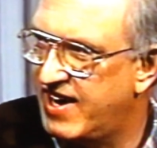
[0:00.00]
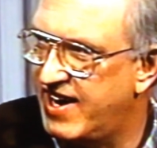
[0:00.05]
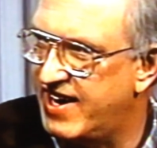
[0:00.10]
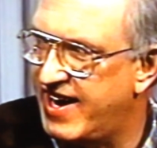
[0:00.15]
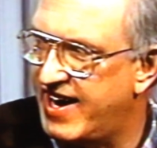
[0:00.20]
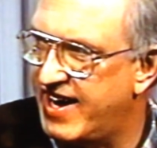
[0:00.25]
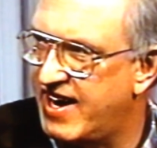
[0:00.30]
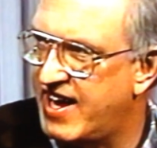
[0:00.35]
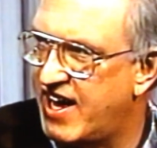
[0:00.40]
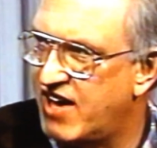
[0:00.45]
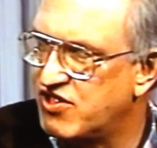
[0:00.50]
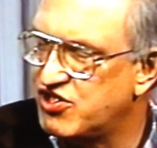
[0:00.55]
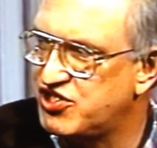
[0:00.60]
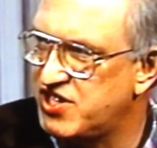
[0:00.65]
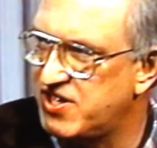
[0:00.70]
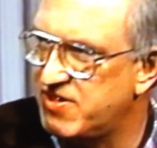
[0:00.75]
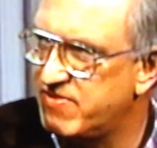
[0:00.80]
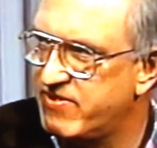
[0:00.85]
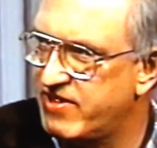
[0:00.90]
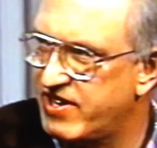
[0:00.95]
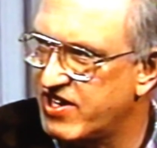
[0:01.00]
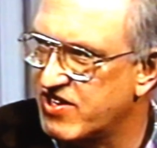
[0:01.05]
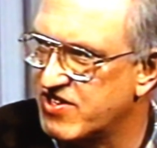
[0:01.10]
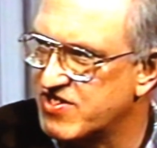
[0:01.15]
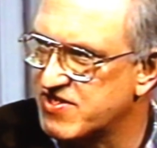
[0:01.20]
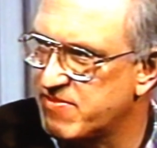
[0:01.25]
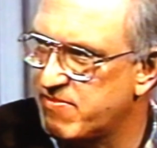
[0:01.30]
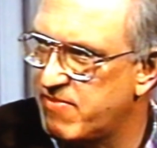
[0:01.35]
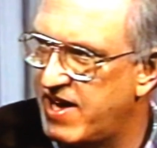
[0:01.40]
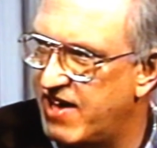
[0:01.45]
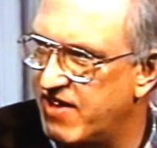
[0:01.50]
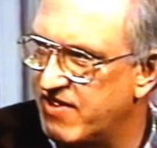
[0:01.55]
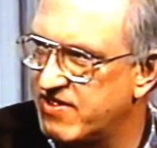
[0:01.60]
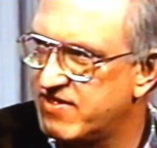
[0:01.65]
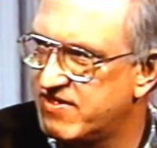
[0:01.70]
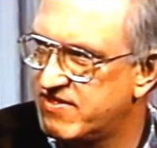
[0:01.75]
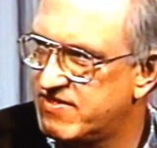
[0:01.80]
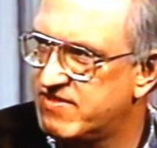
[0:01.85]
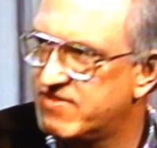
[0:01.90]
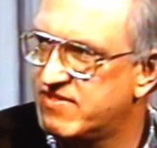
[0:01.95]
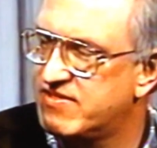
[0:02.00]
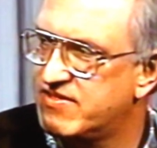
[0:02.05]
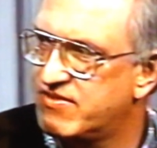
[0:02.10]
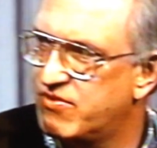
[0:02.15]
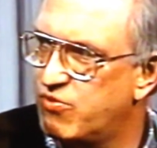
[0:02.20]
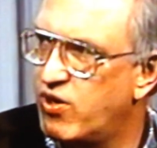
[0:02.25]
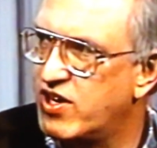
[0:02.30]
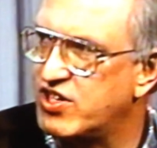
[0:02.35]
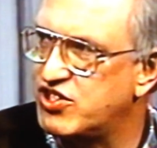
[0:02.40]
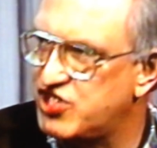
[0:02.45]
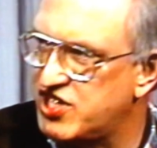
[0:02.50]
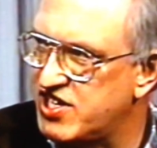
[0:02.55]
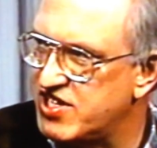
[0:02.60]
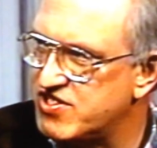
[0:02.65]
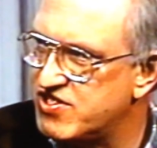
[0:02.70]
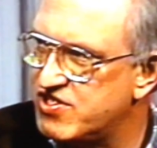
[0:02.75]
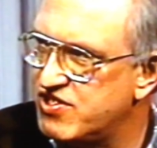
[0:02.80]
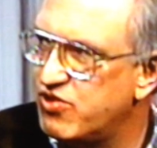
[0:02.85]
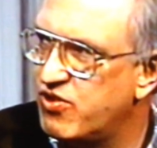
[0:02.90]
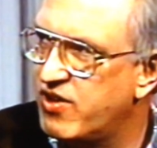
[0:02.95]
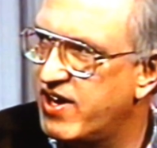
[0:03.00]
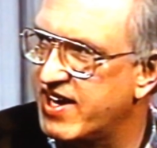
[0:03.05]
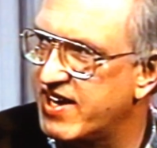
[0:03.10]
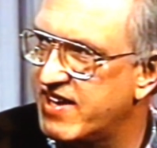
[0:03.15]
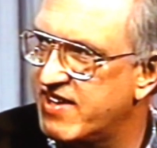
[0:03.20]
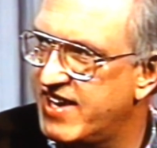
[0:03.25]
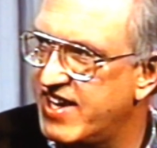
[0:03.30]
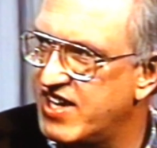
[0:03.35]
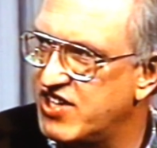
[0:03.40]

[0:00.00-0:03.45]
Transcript: and how she feels about what she's doing.